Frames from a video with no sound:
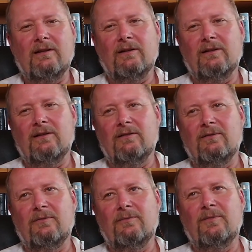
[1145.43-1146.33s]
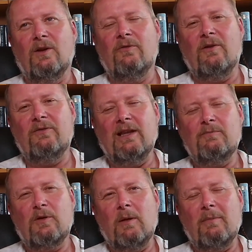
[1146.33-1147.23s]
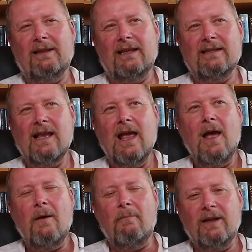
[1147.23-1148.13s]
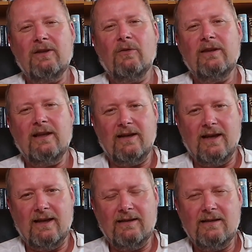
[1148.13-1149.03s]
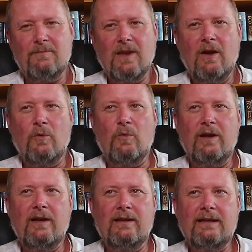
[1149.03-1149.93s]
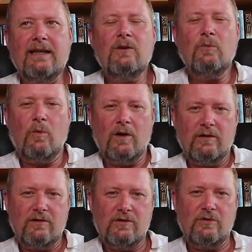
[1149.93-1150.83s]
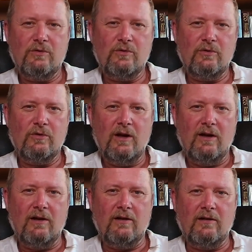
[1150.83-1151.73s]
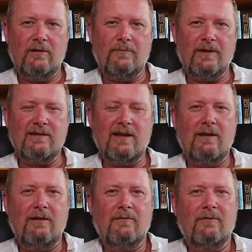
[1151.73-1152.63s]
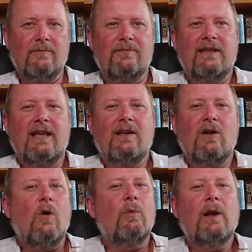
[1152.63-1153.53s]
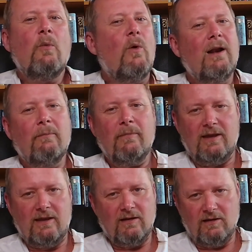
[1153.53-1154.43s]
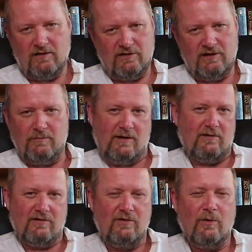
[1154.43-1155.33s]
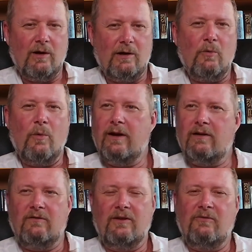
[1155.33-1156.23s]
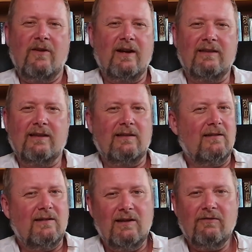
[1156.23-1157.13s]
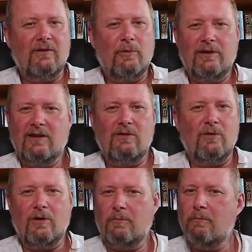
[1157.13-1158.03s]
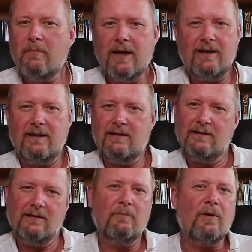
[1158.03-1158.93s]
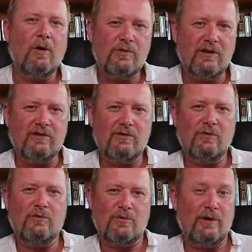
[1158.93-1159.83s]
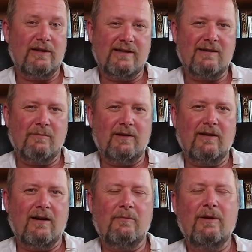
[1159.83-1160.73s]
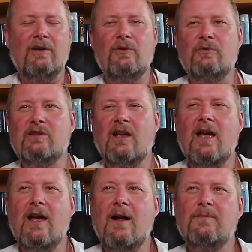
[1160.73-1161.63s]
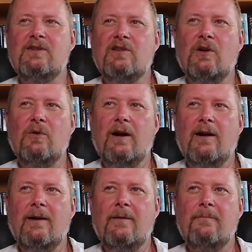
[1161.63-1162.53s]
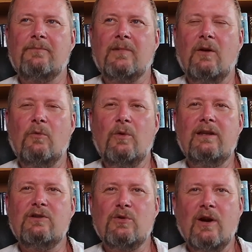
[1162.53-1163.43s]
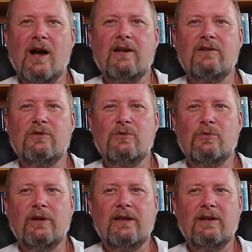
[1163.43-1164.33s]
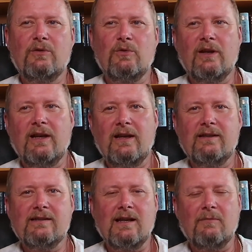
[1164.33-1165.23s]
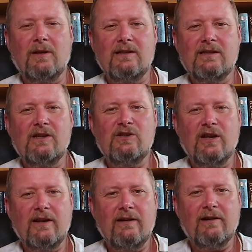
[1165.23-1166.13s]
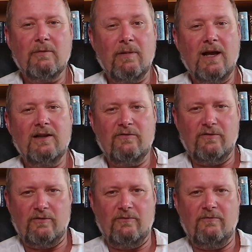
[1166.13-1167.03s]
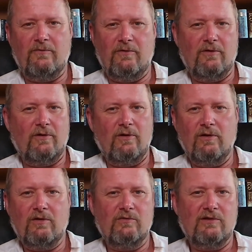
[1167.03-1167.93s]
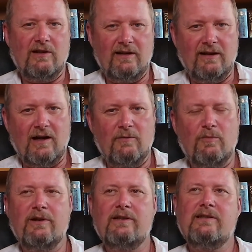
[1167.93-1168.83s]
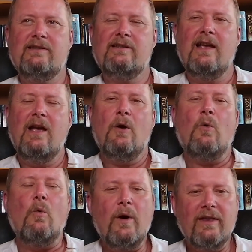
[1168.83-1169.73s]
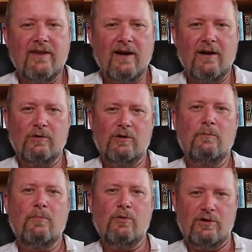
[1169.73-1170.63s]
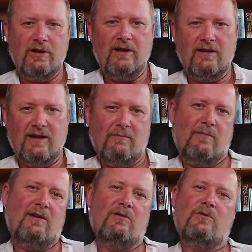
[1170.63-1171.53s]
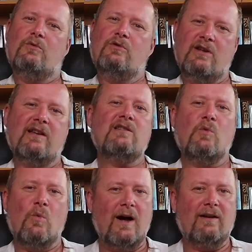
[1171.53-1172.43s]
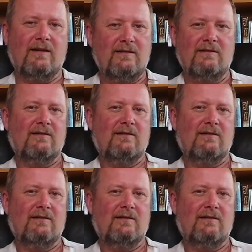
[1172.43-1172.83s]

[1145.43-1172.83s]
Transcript: of that problematics. But on the other hand, we didn't want to, let's say, take only one methodology, because you are aware of the fact that even within Europe, many approaches to tree assessment are being used. So we tried to really create some, let's say, generic platform for all consulting arborists without pushing them into just one